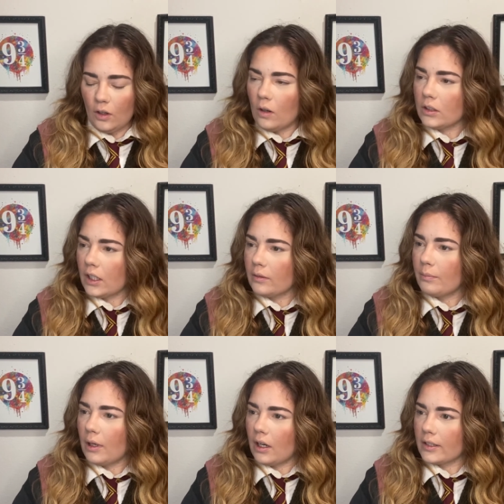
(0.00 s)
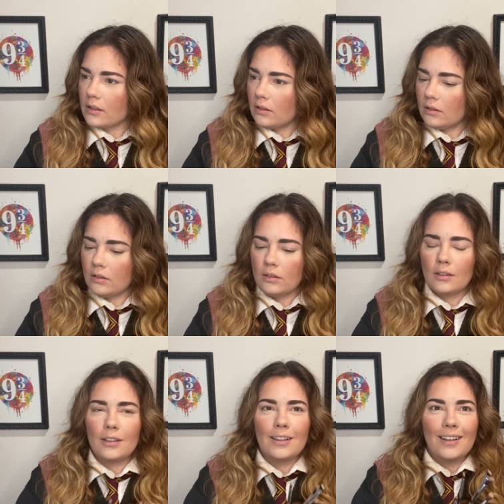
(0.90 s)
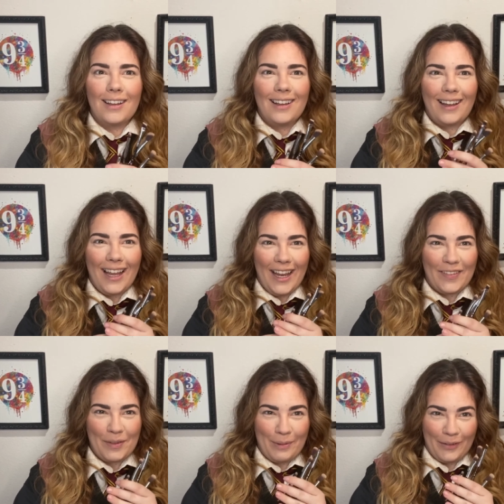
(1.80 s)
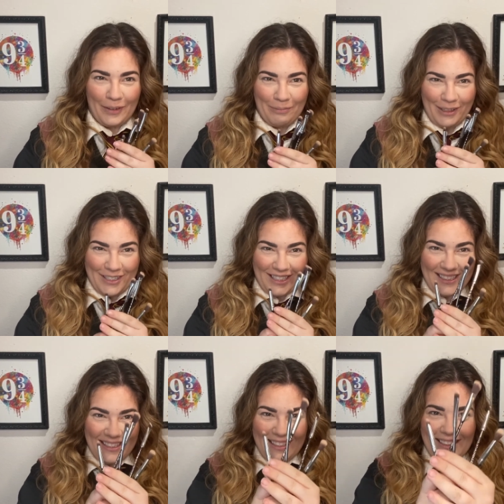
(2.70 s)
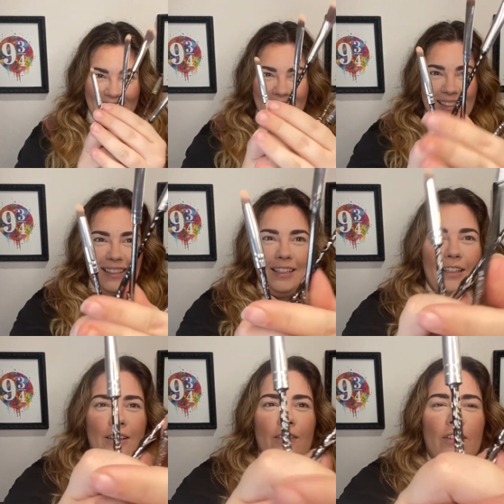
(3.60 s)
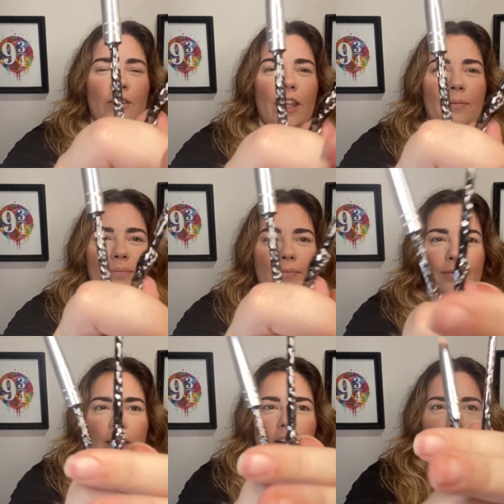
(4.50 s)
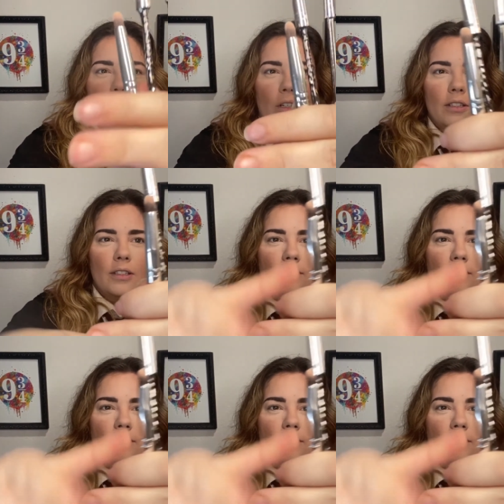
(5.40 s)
Hold on, pause. I have the perfect brushes. View them, they are wands.